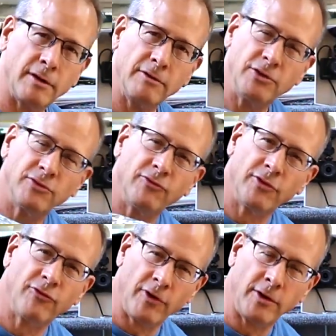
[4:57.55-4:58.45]
These are for the
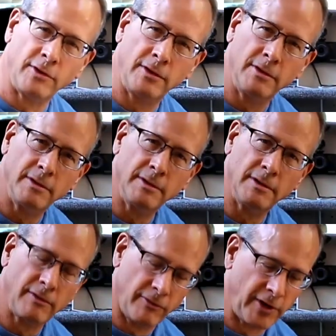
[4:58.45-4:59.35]
front
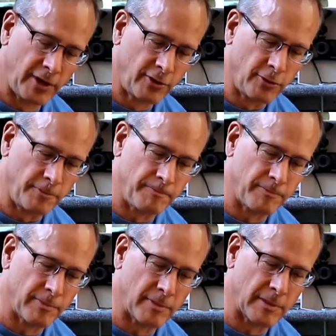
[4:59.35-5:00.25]
of the vehicle,
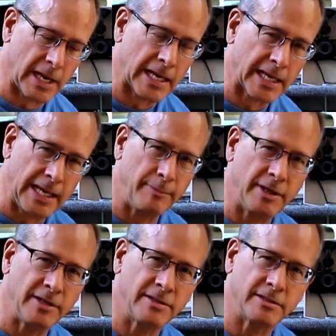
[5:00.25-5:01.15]
and I keep
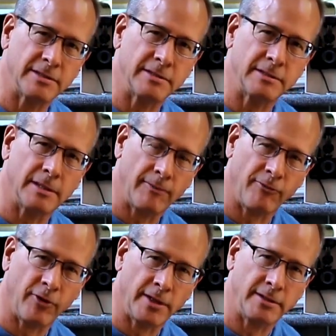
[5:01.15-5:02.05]
these up
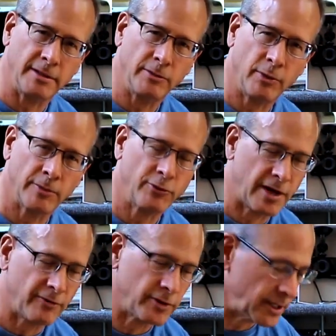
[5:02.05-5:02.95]
front when I'm traveling,